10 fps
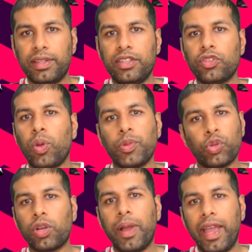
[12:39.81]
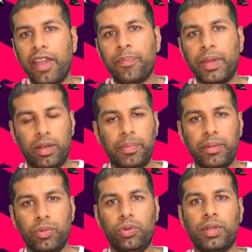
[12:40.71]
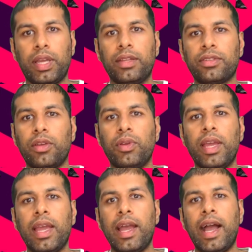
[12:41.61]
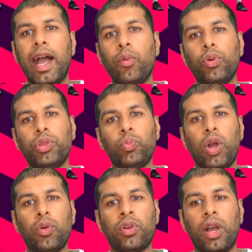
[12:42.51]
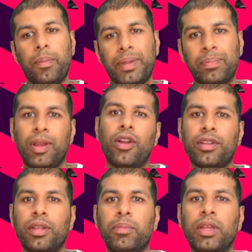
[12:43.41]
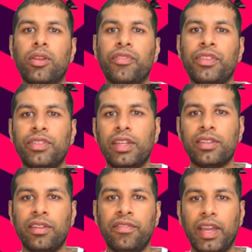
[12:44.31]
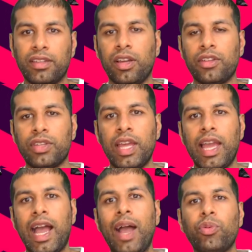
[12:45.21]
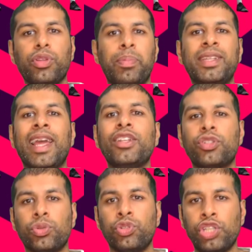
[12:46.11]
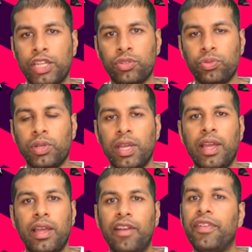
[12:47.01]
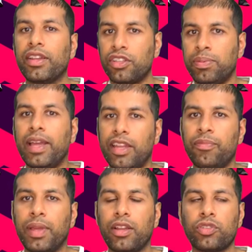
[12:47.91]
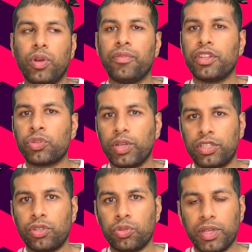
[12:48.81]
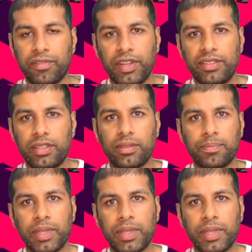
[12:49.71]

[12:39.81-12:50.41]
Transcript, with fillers: This is where we talk about F P L a bit more, okay? So how will the World Cup being plotted in the middle of the season affect us? How will the potential schedule affect us playing F P L as well for the twenty-two twenty-three season?